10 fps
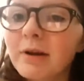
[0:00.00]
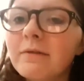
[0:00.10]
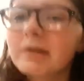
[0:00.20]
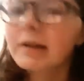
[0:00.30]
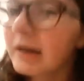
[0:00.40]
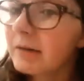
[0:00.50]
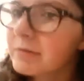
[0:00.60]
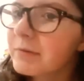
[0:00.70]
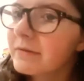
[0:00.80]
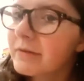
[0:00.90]
I feel like he was
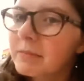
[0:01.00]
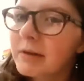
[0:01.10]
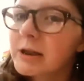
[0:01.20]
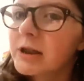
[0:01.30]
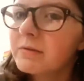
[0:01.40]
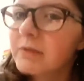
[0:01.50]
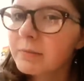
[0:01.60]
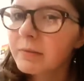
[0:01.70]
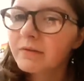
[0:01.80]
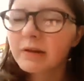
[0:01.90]
briefly mentioned in some
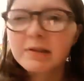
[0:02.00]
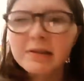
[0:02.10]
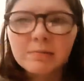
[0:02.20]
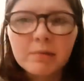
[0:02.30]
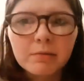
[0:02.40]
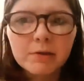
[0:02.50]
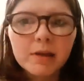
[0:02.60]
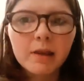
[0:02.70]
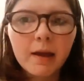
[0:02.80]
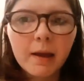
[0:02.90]
of the fight scenes, but he
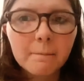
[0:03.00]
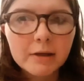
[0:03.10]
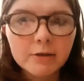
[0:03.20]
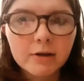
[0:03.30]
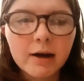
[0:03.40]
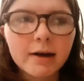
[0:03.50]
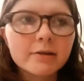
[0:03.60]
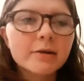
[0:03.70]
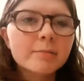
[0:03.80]
wasn't like a major character.